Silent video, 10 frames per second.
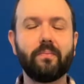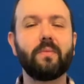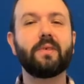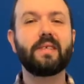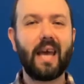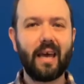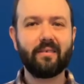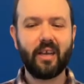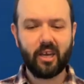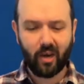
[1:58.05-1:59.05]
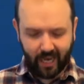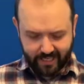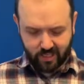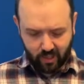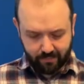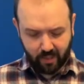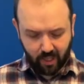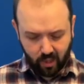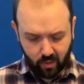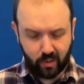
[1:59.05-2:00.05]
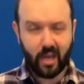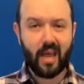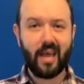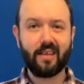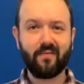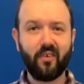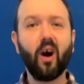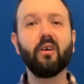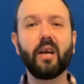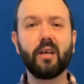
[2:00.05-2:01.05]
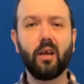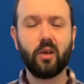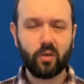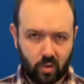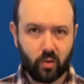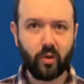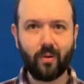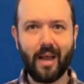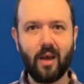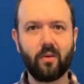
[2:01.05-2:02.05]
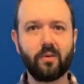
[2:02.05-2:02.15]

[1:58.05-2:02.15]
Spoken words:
sadly, your ice cream cone has fallen to the ground.